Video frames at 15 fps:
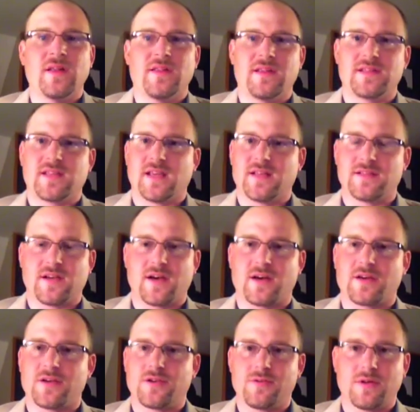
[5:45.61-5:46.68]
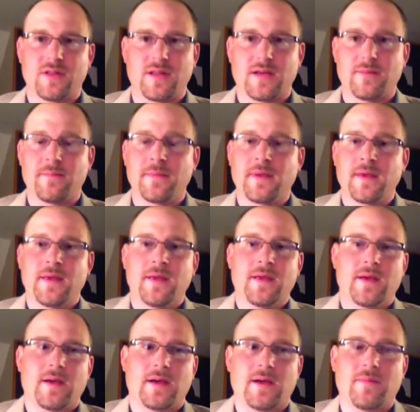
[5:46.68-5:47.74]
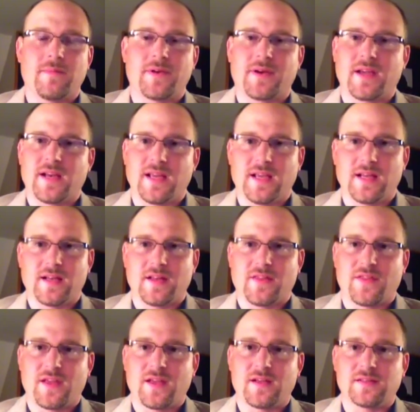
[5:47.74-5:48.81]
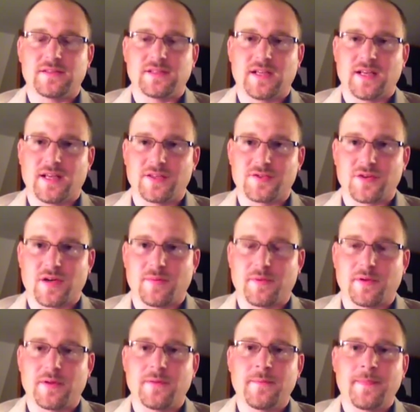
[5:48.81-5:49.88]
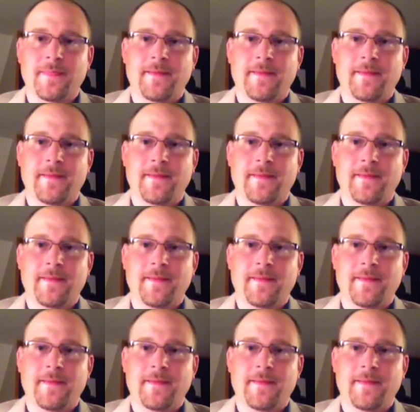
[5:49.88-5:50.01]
These kids are doing them. They're getting into things, getting in trouble,